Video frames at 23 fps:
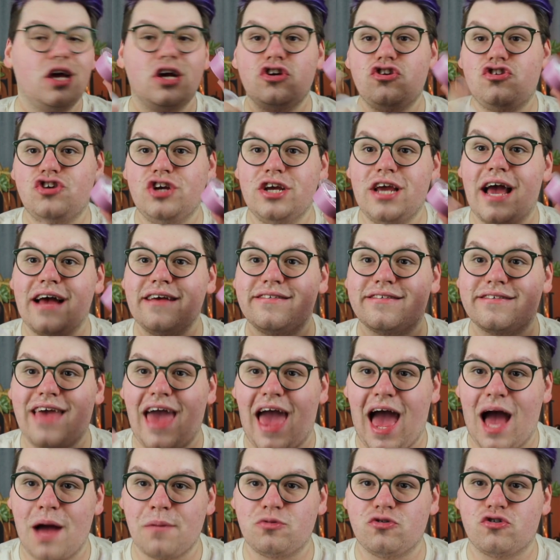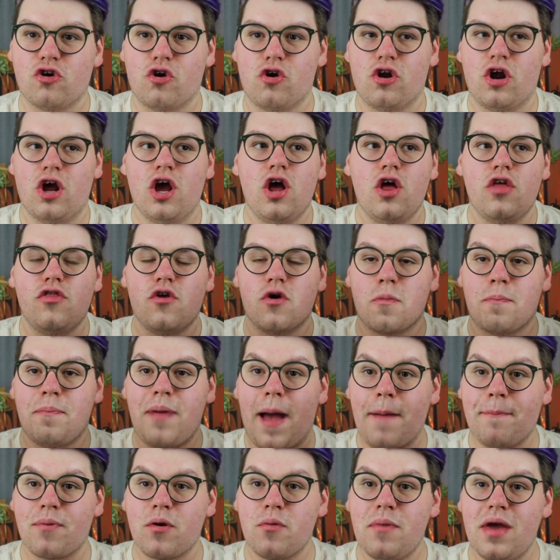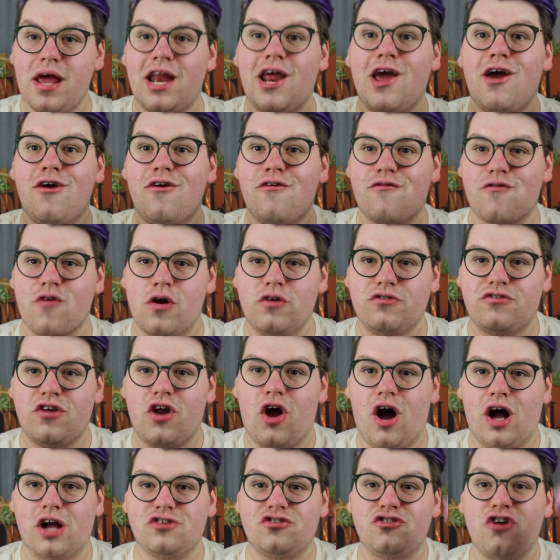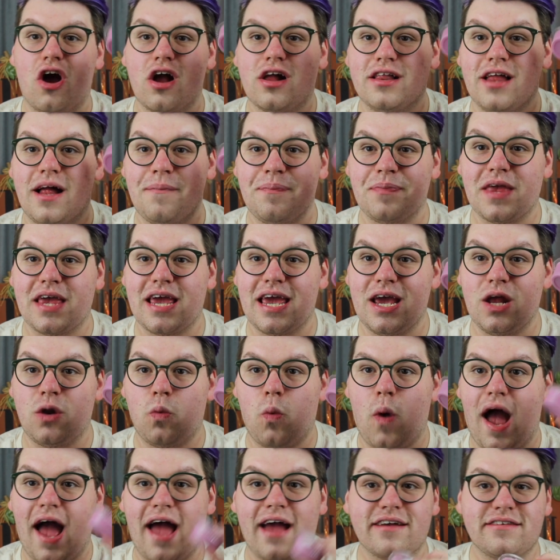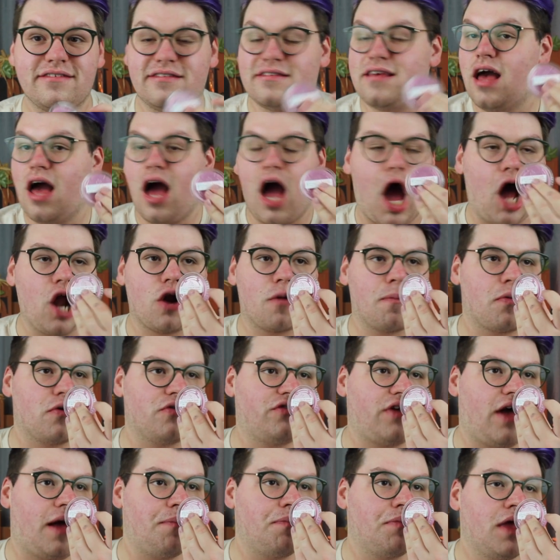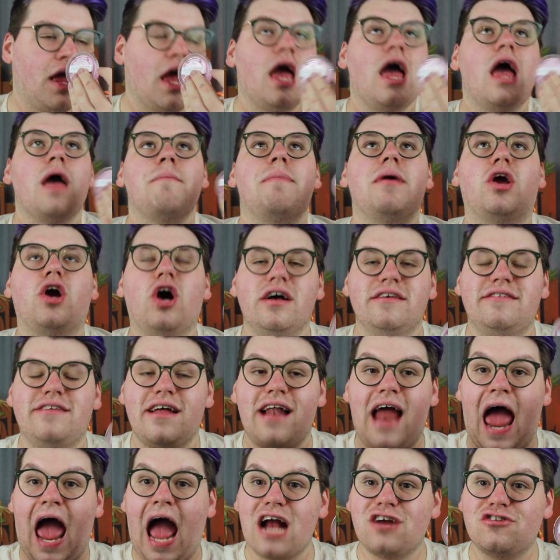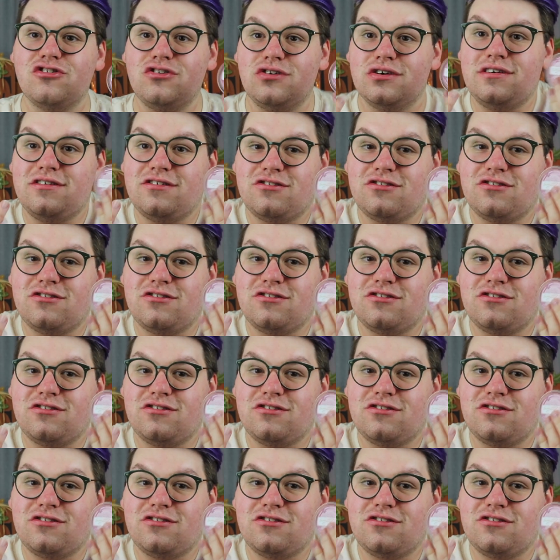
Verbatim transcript: she has captured their peppermint frozen hot chocolate in wax, 100%, because it actually